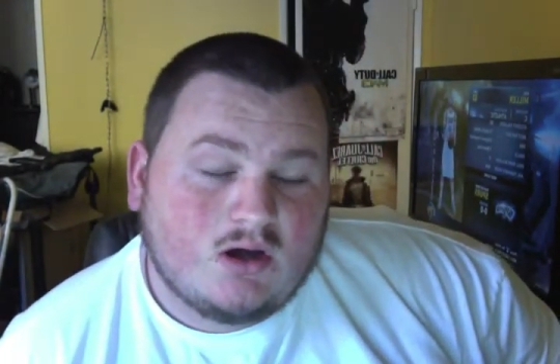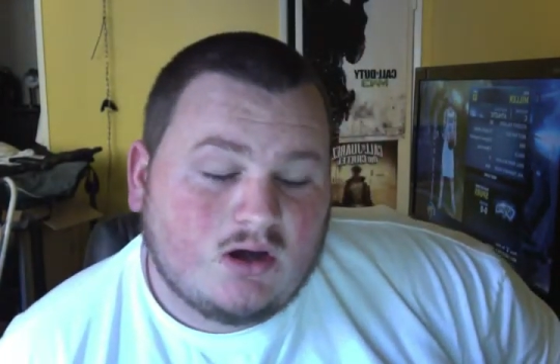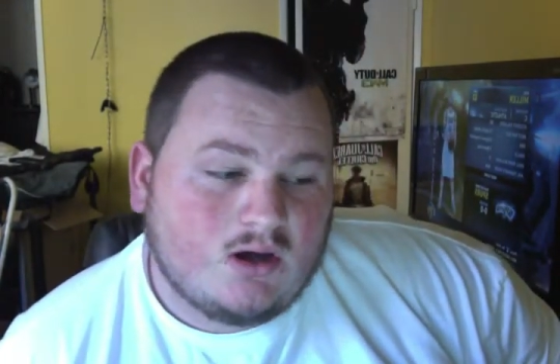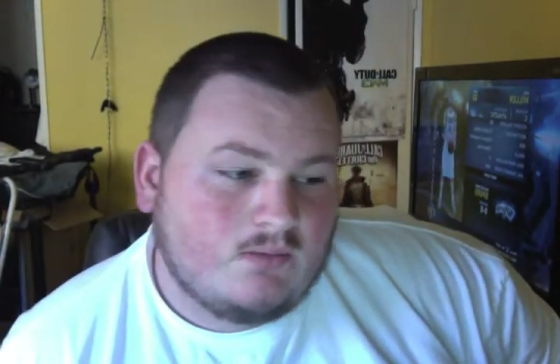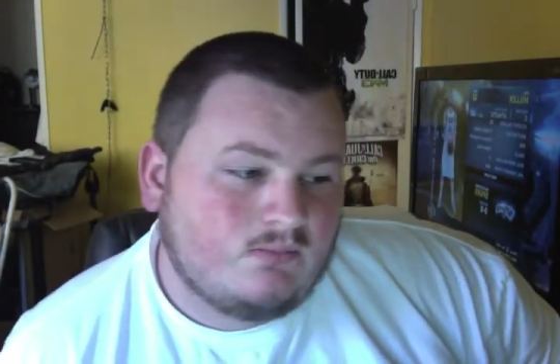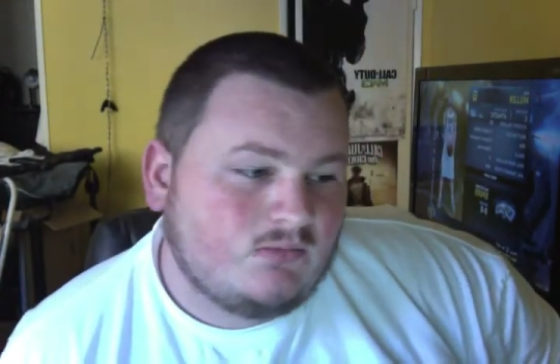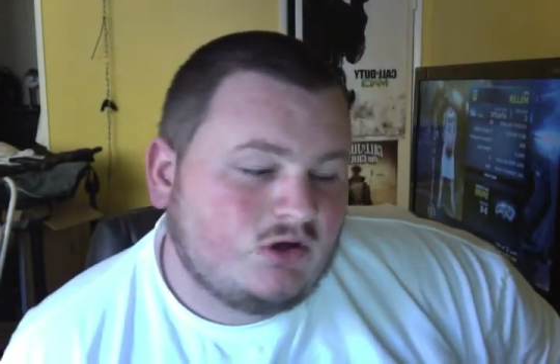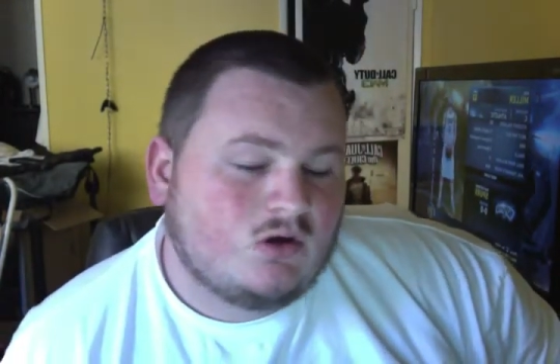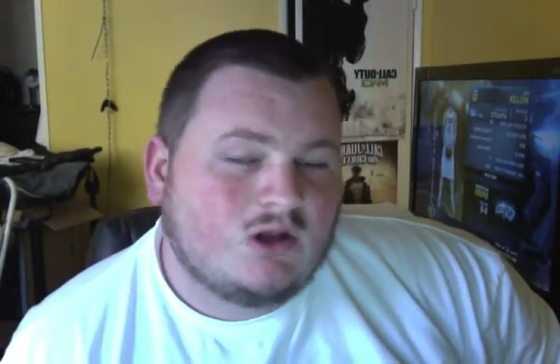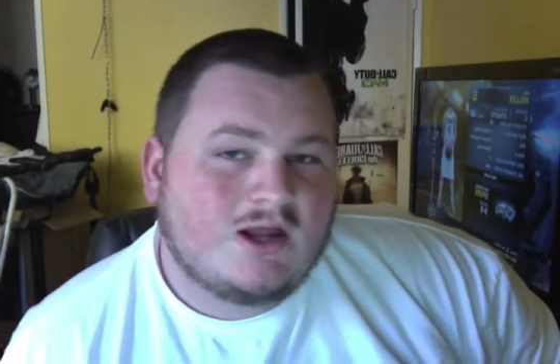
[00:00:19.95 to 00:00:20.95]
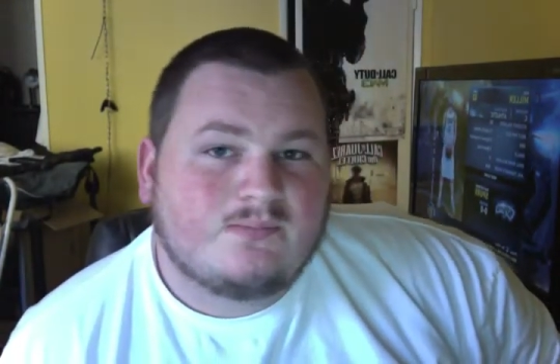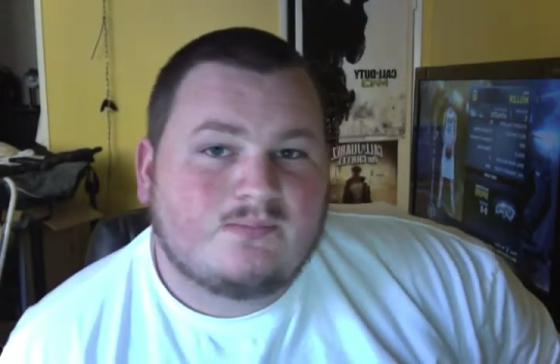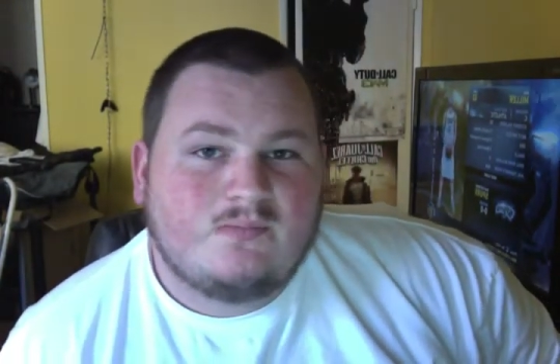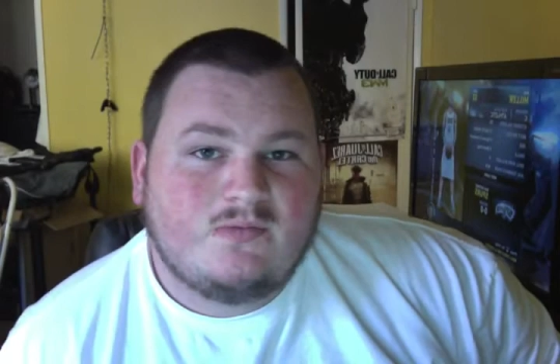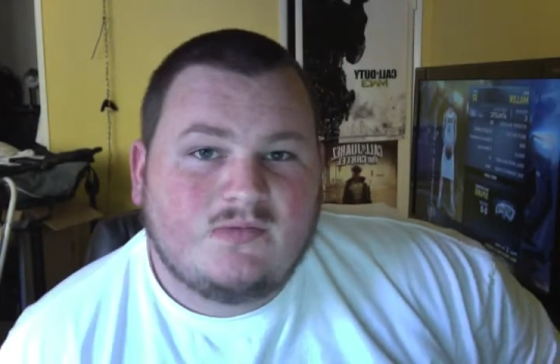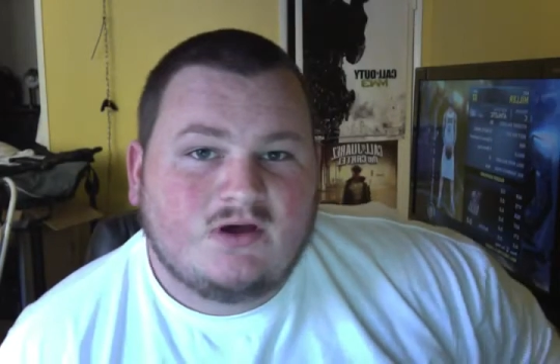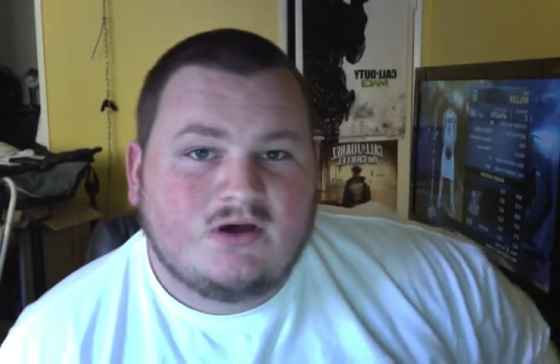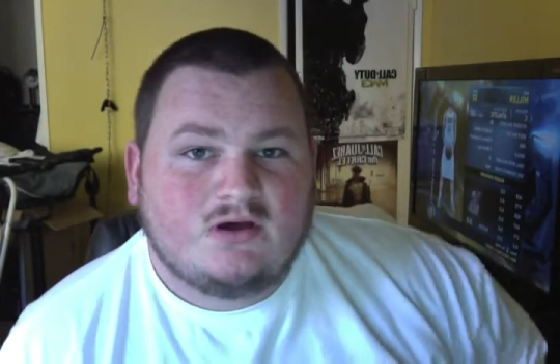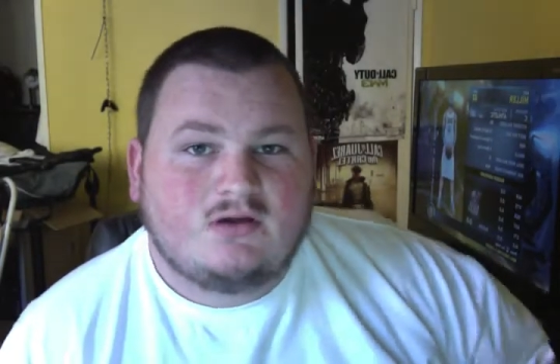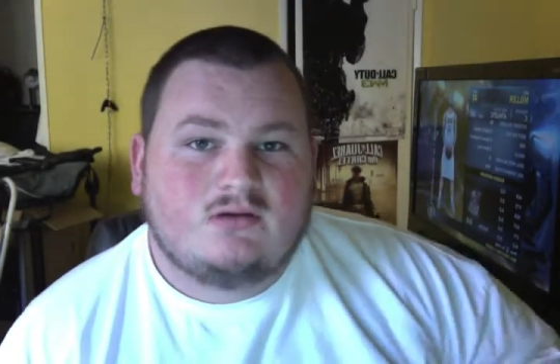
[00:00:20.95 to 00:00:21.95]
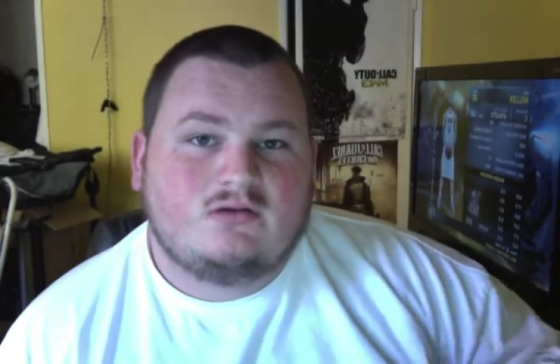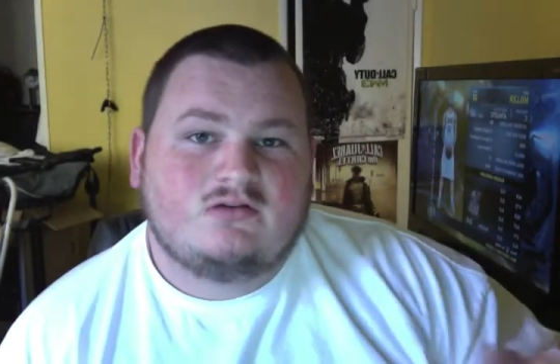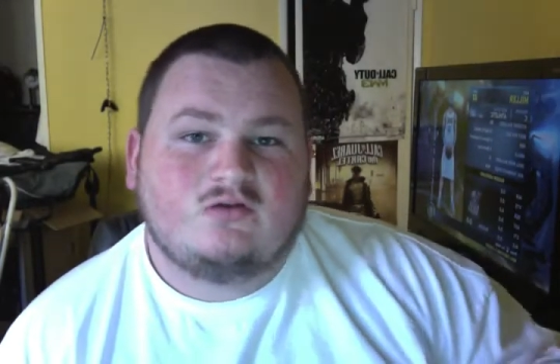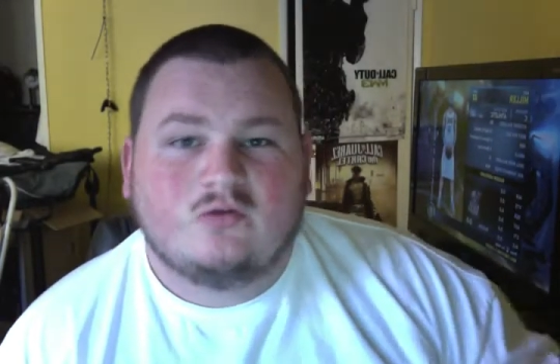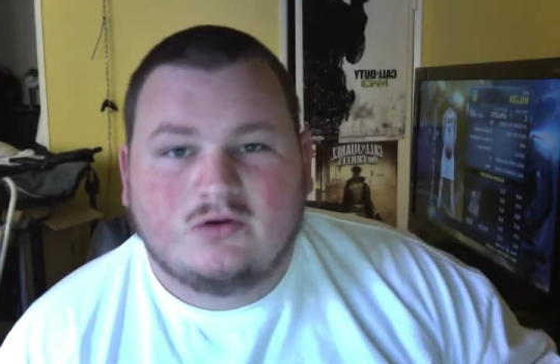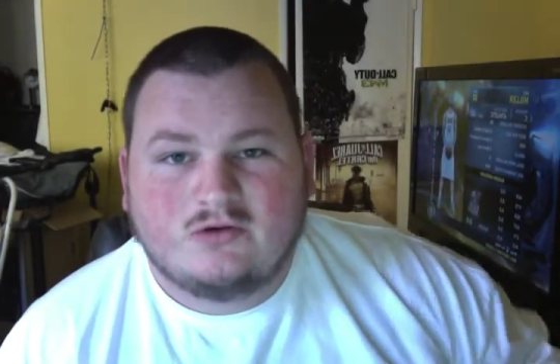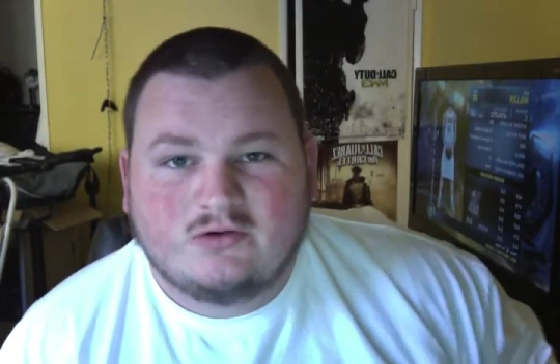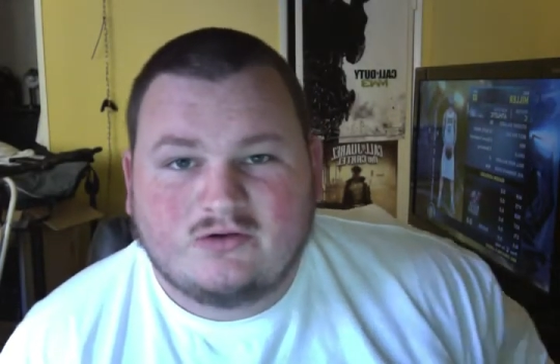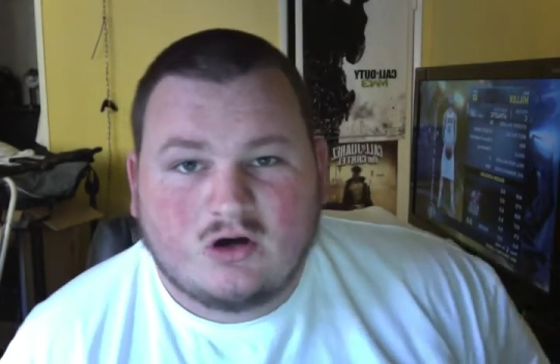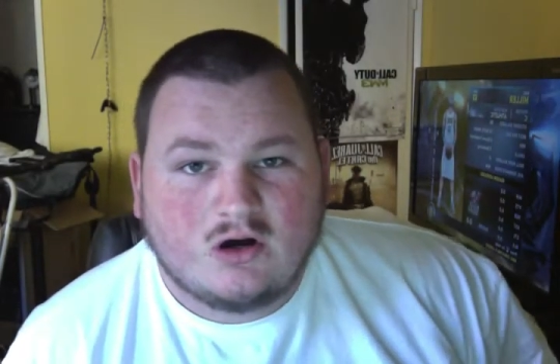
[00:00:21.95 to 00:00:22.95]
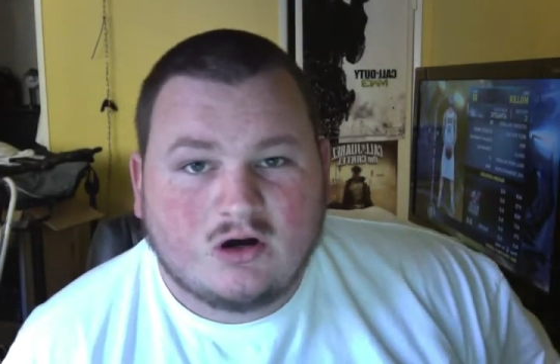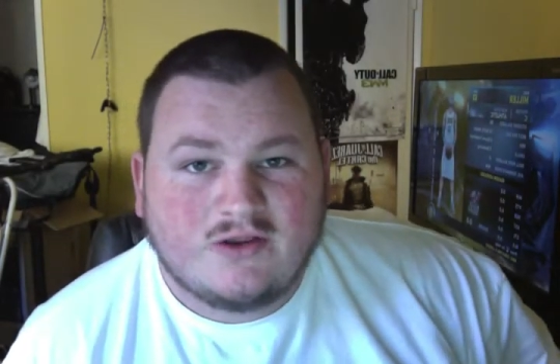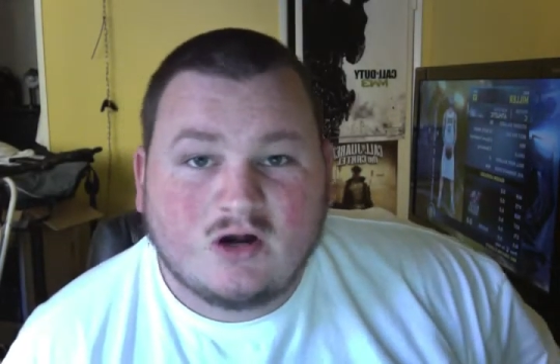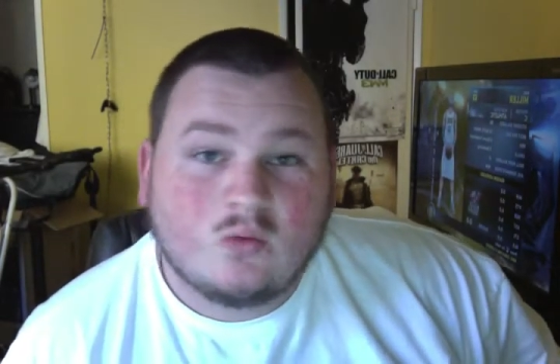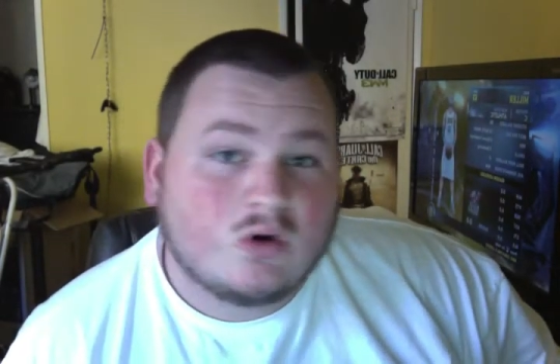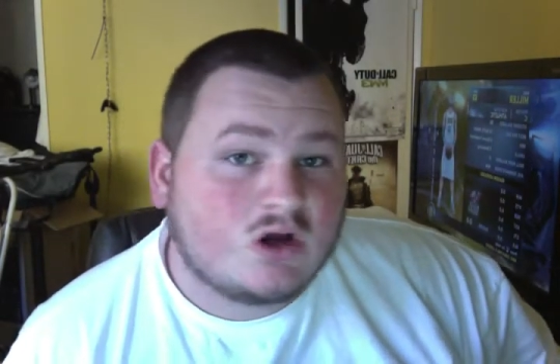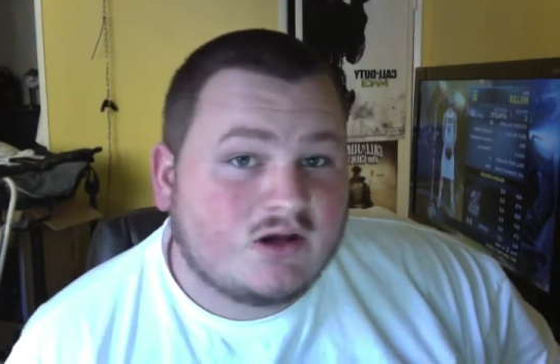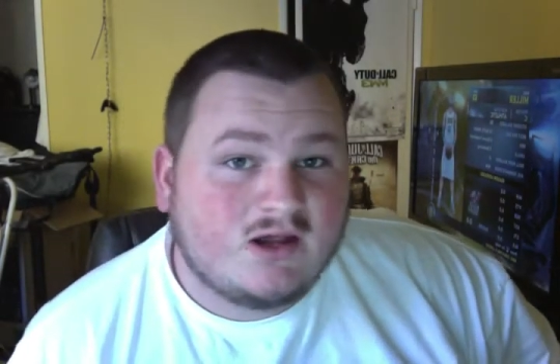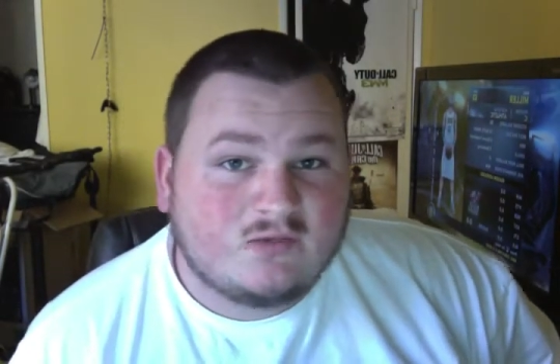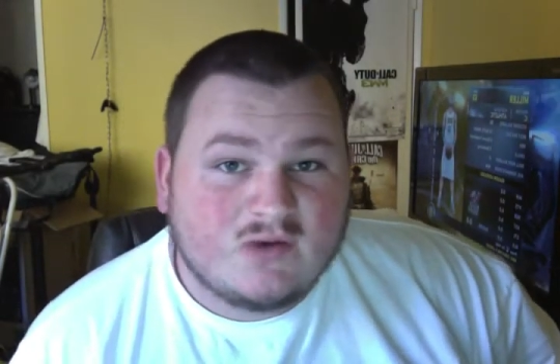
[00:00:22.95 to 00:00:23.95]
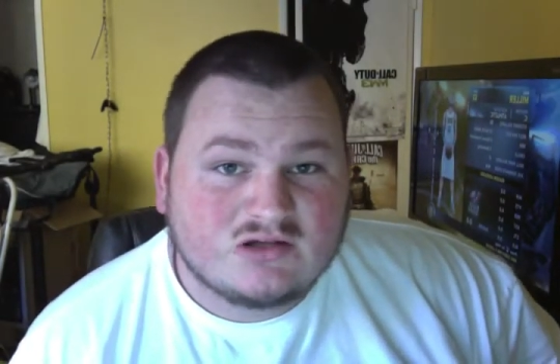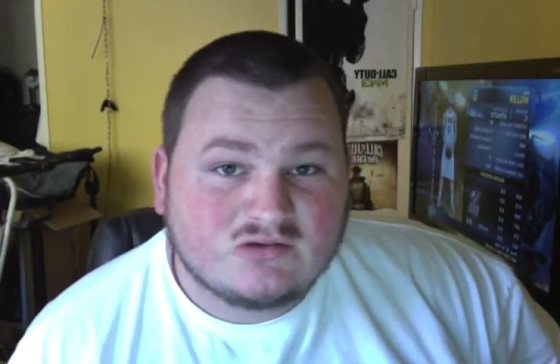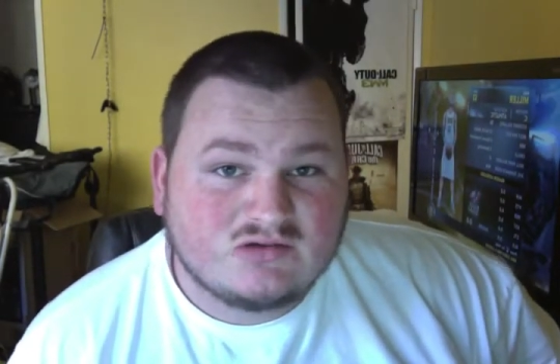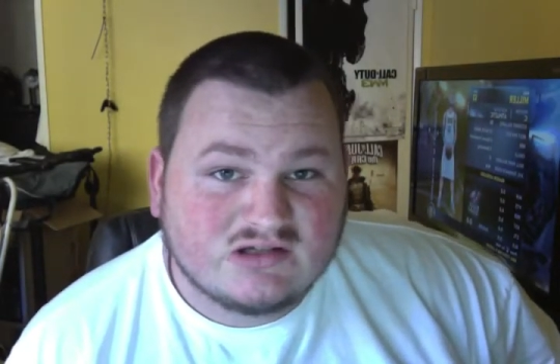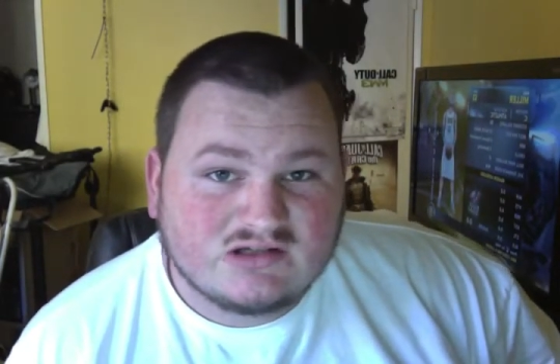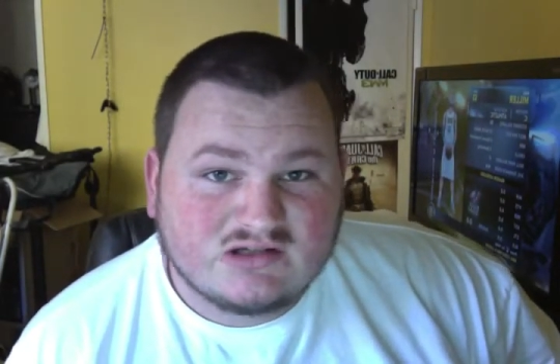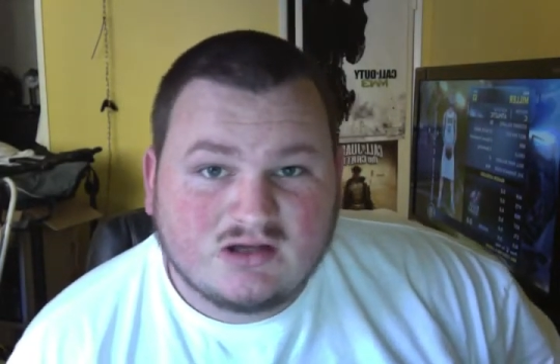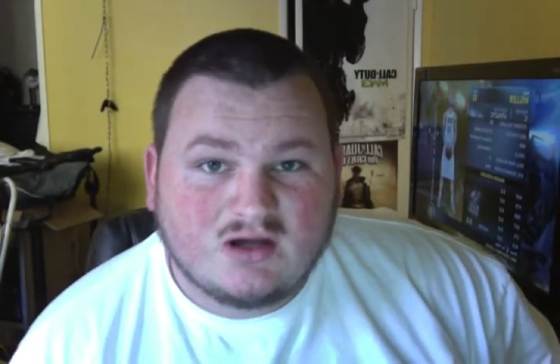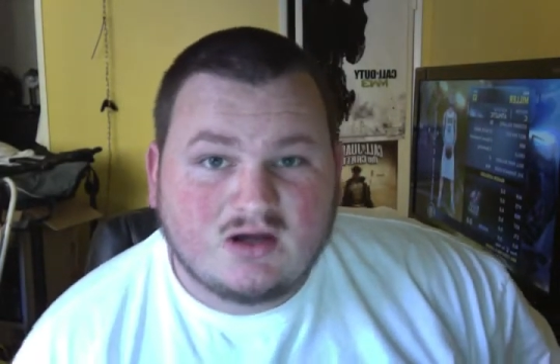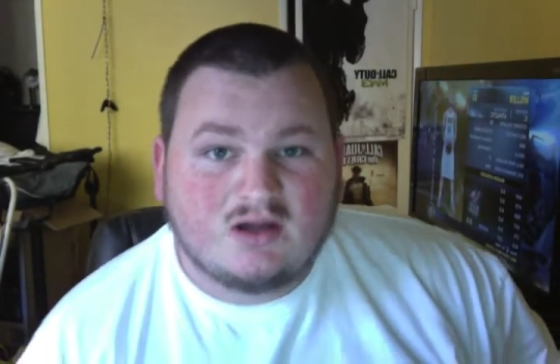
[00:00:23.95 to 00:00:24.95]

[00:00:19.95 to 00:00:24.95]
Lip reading: a lot of the tutorials they don't work on the Xbox 360.